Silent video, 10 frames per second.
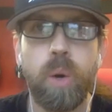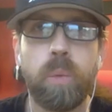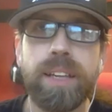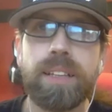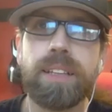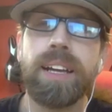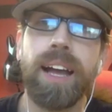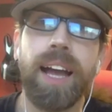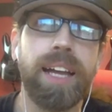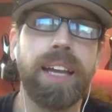Well,
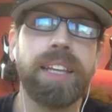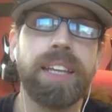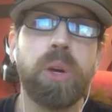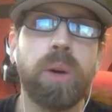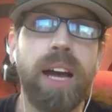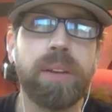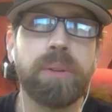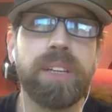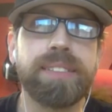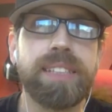you know, I
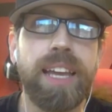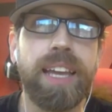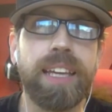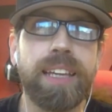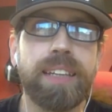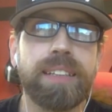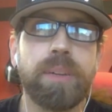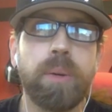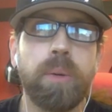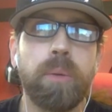would say
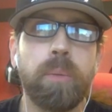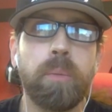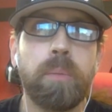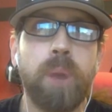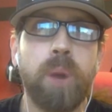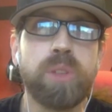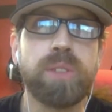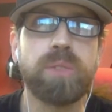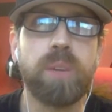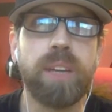
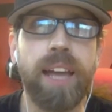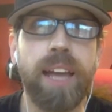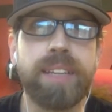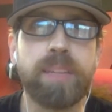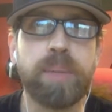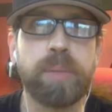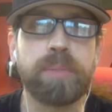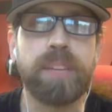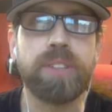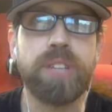most of what I tell people
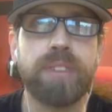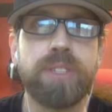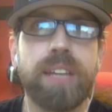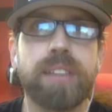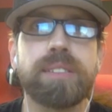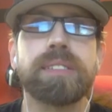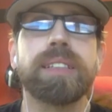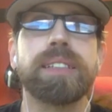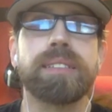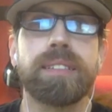about Chow Chows
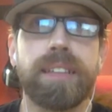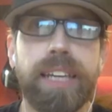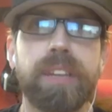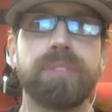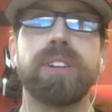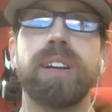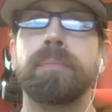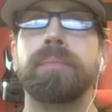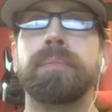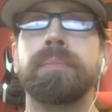is gleaned
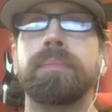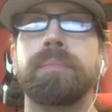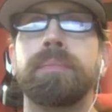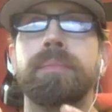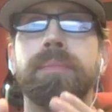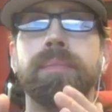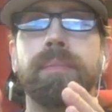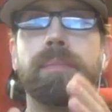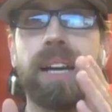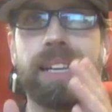from
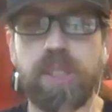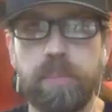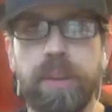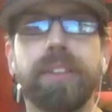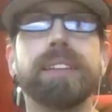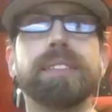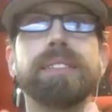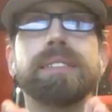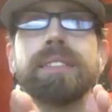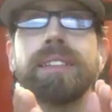my
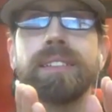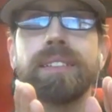experience